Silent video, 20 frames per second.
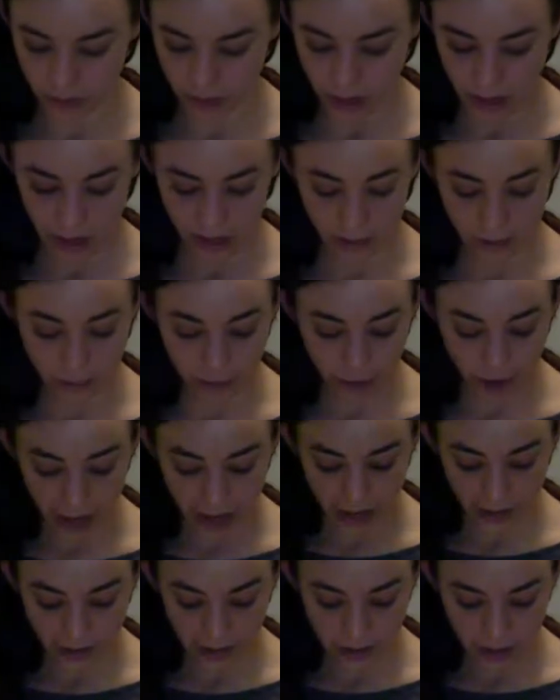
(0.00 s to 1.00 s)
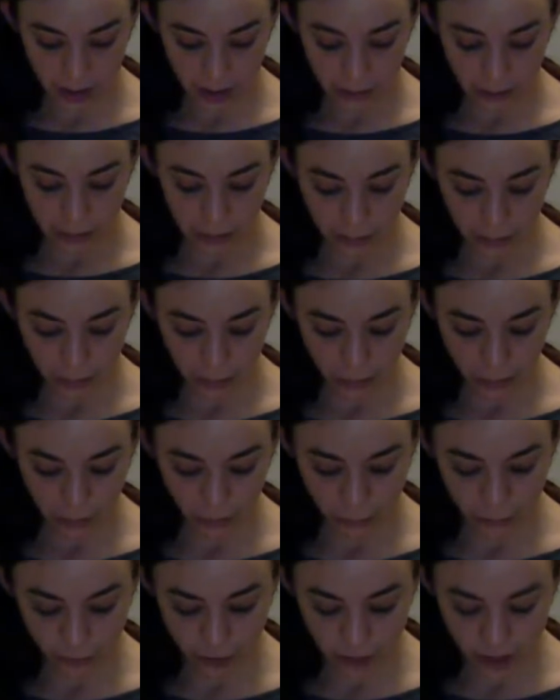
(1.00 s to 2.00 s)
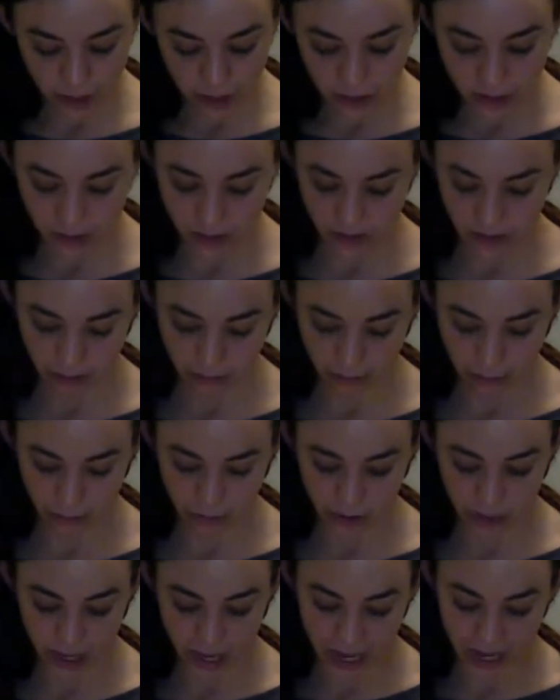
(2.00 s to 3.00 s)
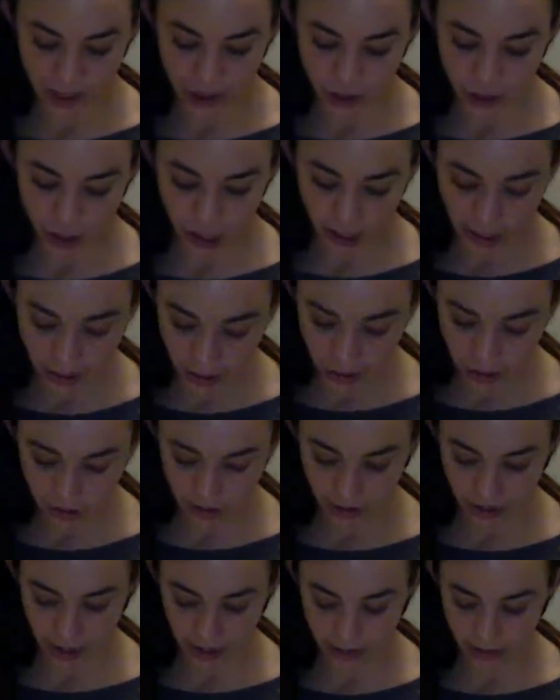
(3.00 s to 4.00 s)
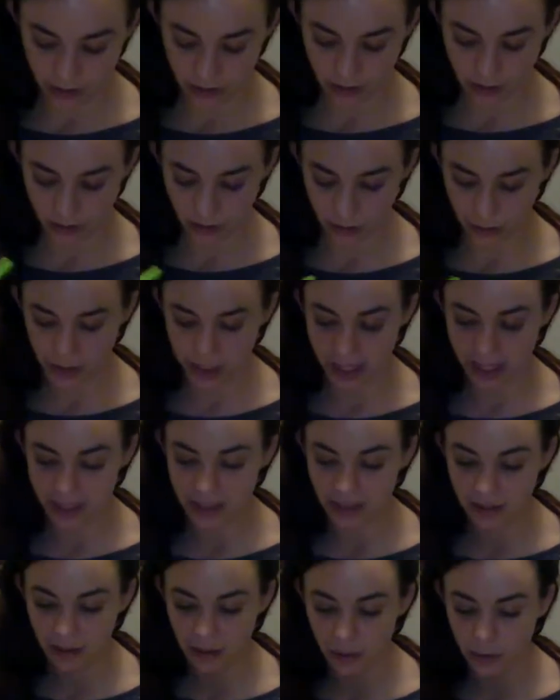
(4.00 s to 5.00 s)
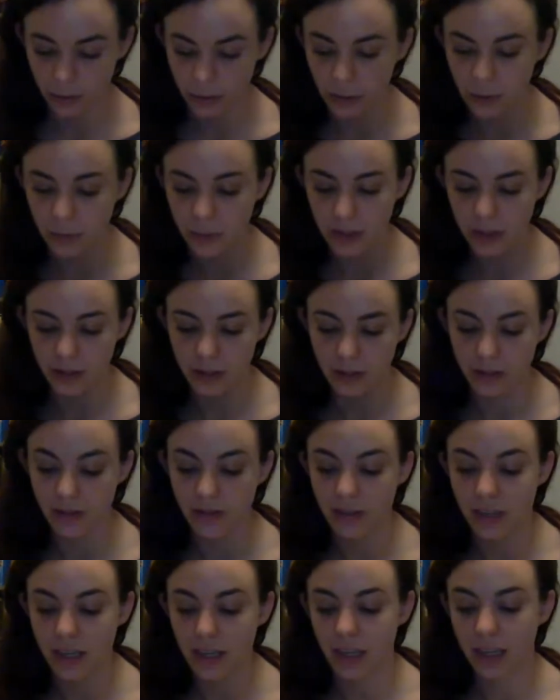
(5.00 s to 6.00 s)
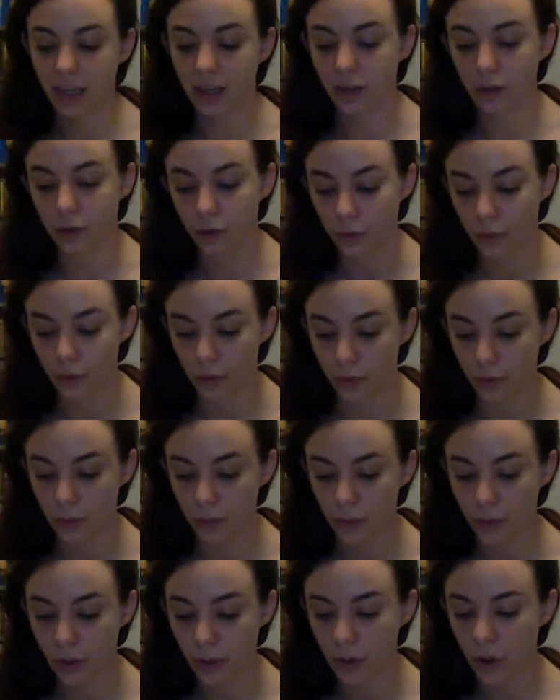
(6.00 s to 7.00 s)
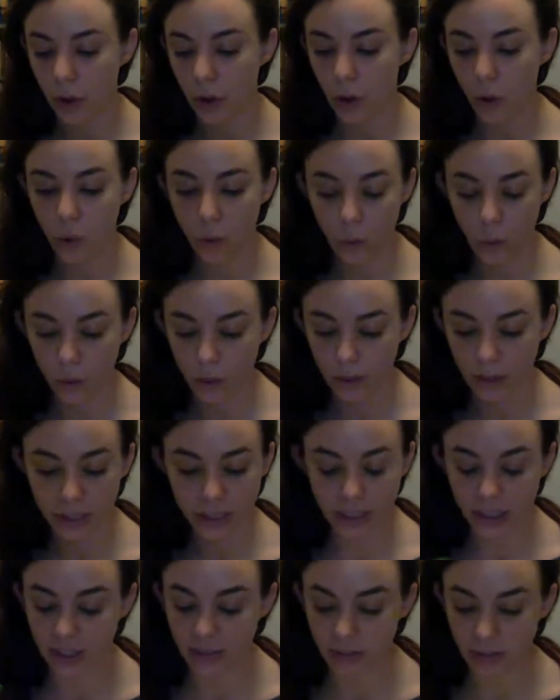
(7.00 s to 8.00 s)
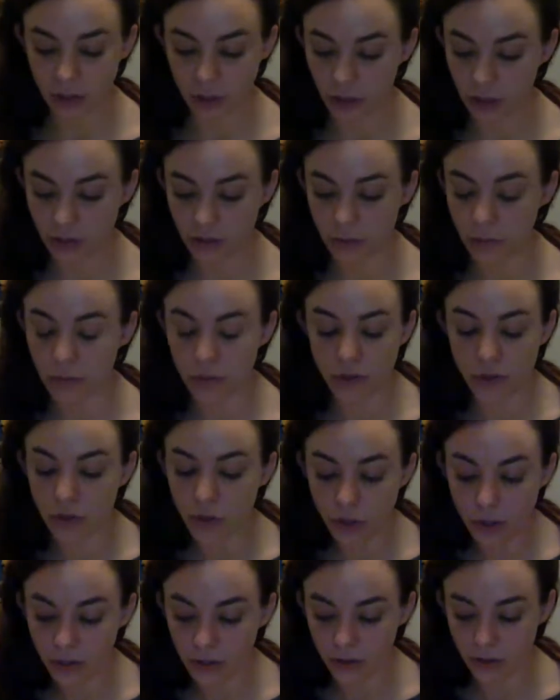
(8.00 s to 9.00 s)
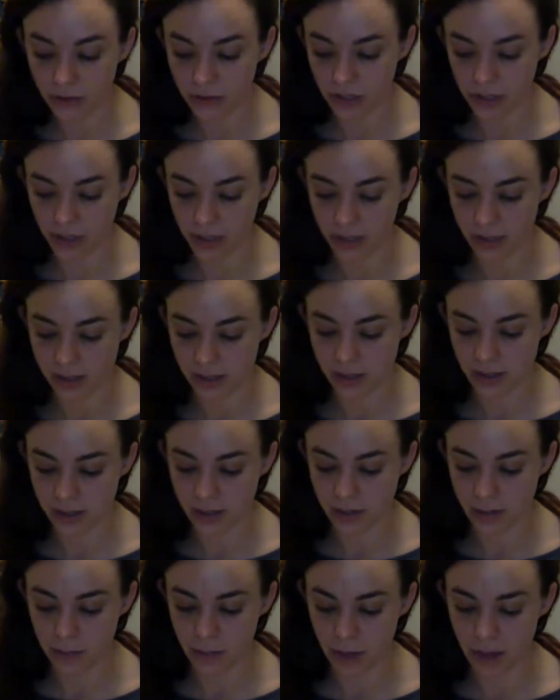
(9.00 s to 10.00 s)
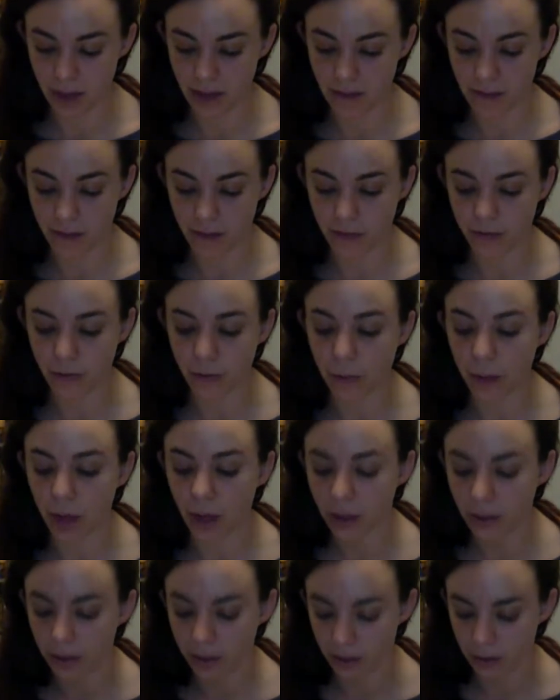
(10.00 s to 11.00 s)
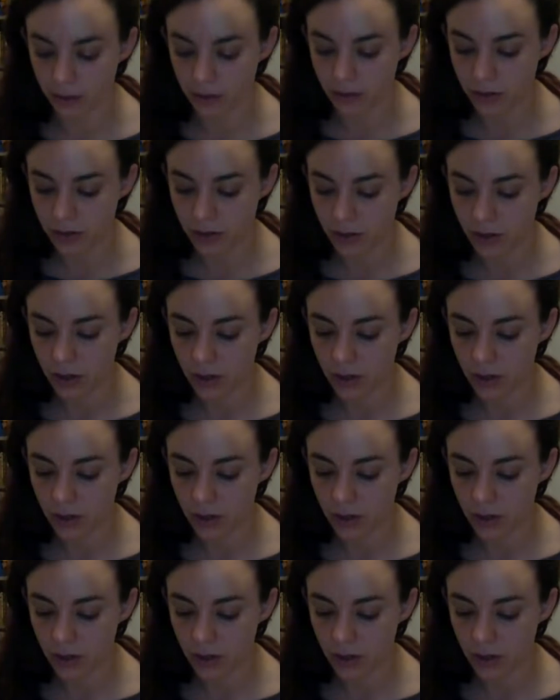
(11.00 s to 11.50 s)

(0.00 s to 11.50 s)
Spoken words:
In fact, people will feel discomfort and change their attitudes when they disagree with others in a group, or even just observe inconsistent behavior from others